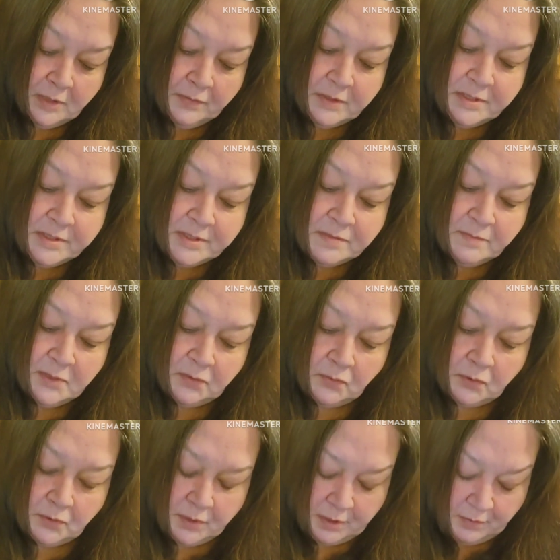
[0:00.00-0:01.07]
This is
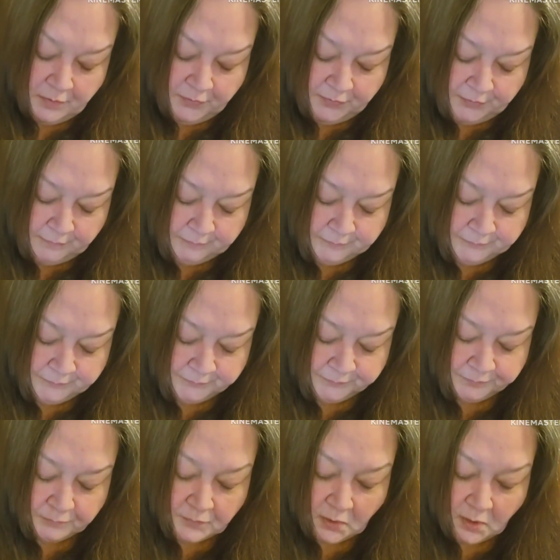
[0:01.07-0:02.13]
Mineral Health.
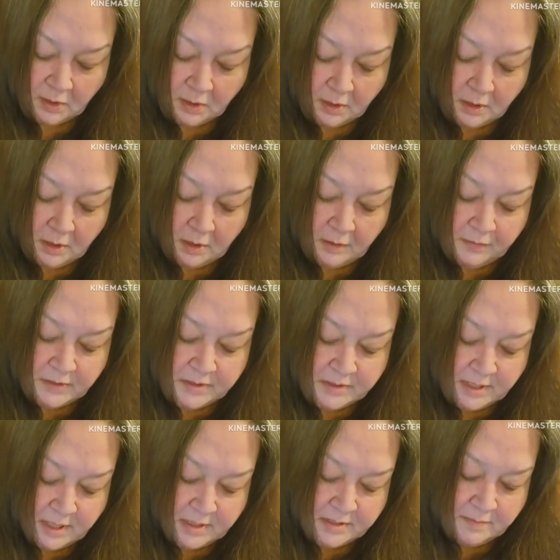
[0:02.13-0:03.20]

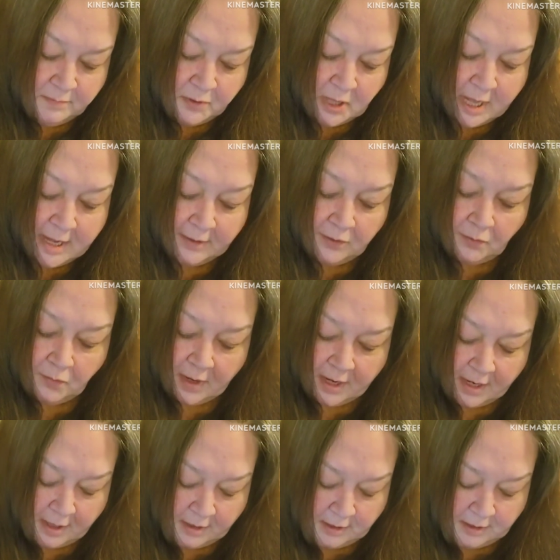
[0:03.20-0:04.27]
This has
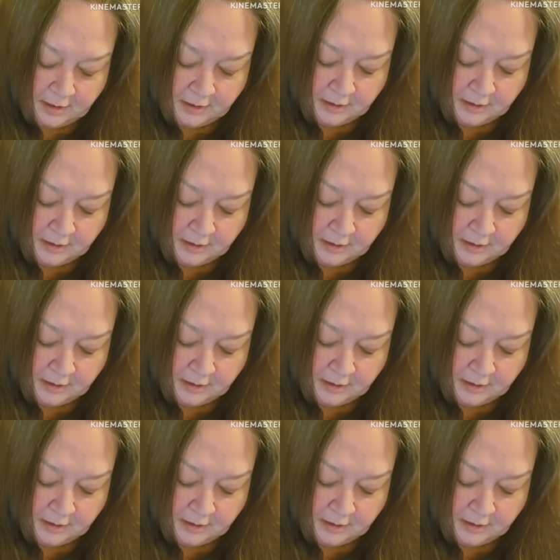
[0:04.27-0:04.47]
bladderwrack,